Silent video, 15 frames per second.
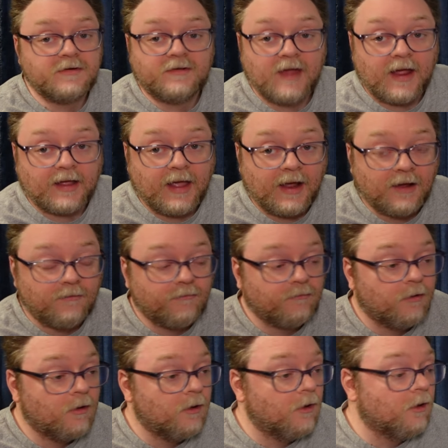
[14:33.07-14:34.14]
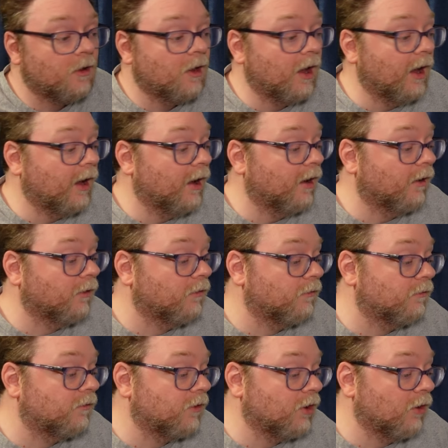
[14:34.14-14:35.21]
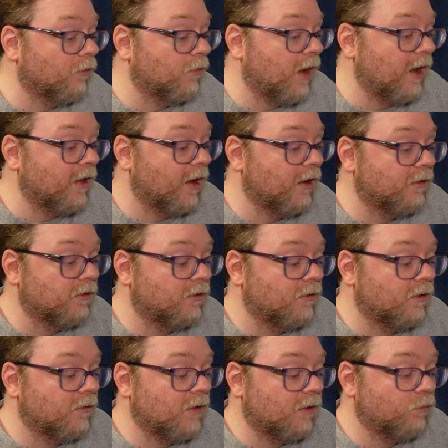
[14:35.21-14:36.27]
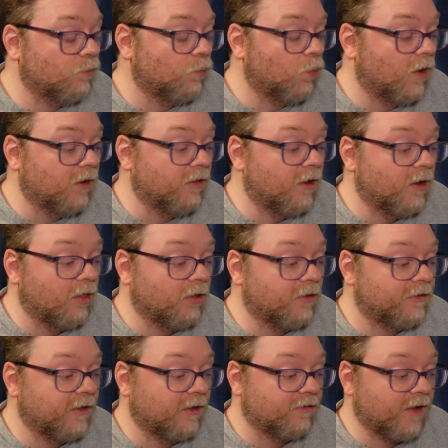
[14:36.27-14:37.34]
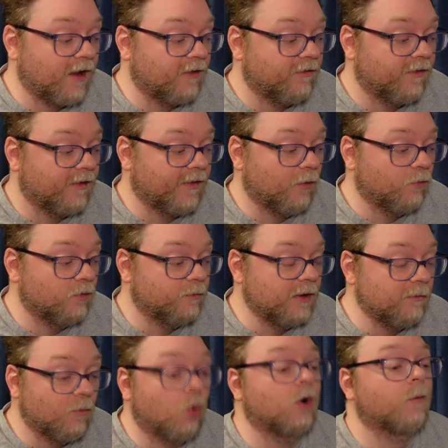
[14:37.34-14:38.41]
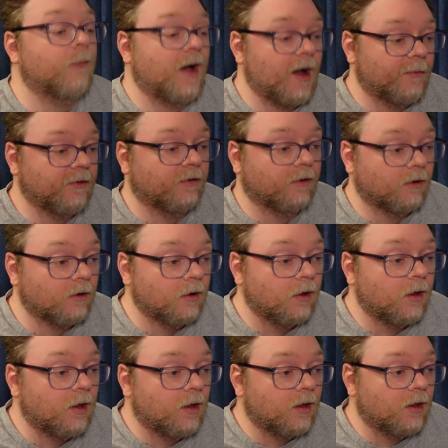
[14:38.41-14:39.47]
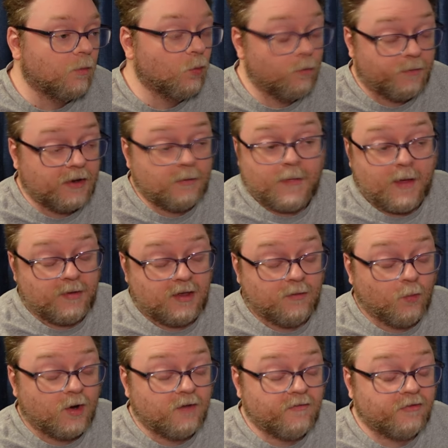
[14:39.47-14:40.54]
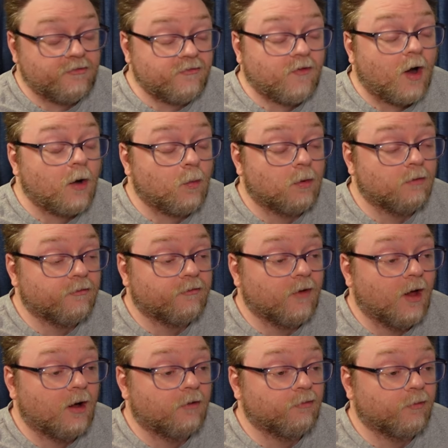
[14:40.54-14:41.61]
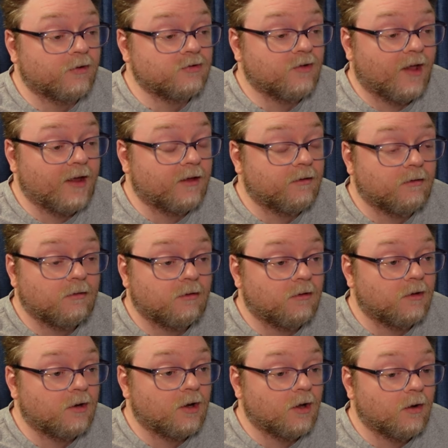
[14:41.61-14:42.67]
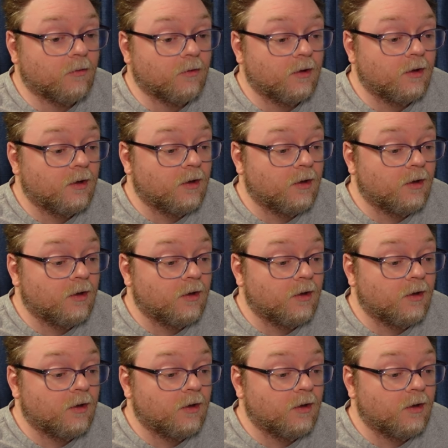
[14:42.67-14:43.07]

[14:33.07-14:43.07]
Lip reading: decades. One of the only things I can think that would be more popular would be maybe one of his Star Wars songs, which, like, you know,